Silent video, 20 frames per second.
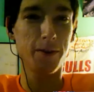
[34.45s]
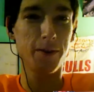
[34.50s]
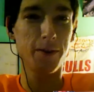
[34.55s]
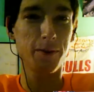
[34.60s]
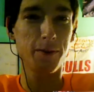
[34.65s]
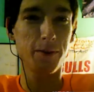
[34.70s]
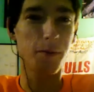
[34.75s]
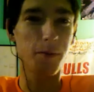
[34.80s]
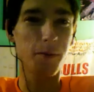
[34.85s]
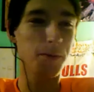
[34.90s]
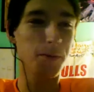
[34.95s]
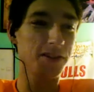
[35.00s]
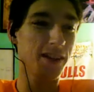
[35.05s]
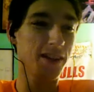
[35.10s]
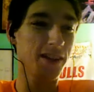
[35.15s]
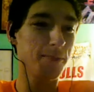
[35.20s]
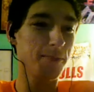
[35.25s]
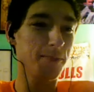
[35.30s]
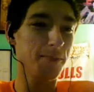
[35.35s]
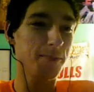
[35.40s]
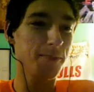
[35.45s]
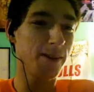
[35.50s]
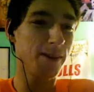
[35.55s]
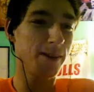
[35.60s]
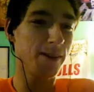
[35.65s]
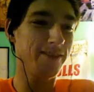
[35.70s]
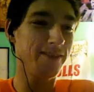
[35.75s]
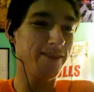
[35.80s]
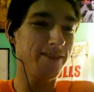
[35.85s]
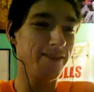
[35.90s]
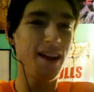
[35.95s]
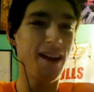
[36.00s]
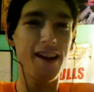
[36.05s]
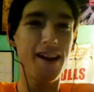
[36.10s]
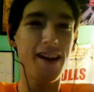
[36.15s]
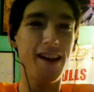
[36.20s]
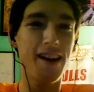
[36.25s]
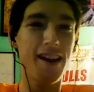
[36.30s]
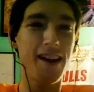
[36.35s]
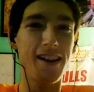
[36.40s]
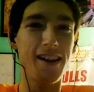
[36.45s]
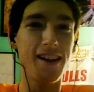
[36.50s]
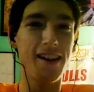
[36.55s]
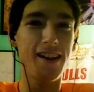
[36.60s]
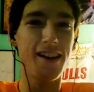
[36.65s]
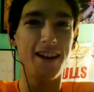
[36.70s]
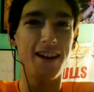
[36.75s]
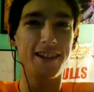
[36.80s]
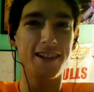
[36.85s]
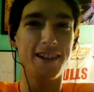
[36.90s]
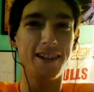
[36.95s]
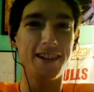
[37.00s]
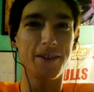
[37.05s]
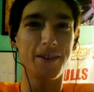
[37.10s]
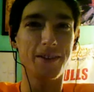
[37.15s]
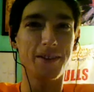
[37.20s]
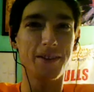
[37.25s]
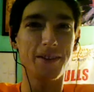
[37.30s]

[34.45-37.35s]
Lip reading: From a Rebel standpoint, not so good.